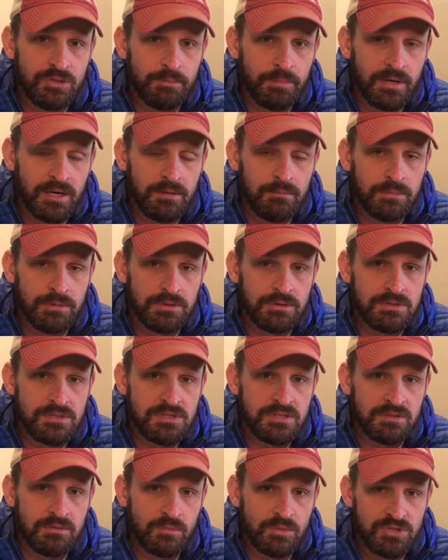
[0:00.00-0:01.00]
pair of
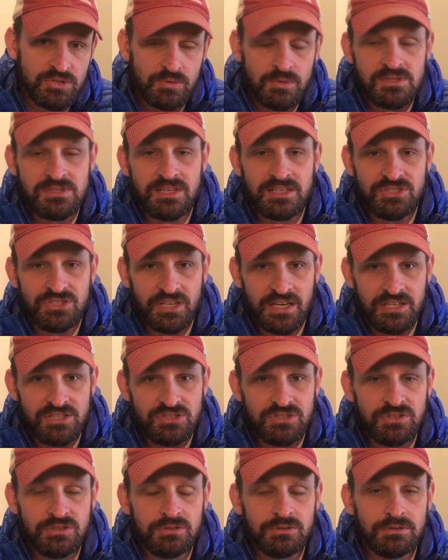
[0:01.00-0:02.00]
boots and which ones I
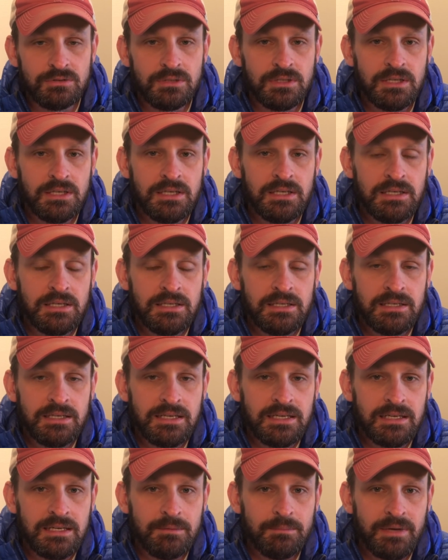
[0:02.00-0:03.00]
changed to.
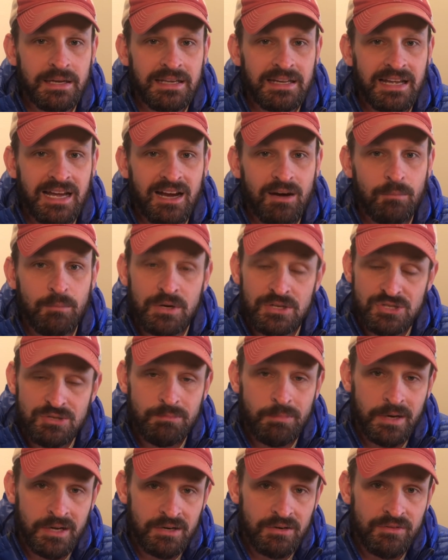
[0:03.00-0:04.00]
And how much
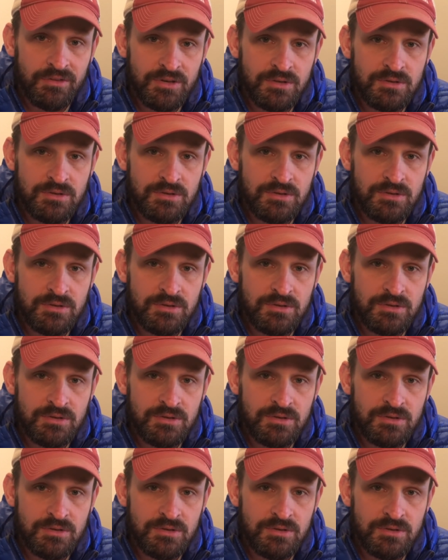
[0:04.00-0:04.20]
better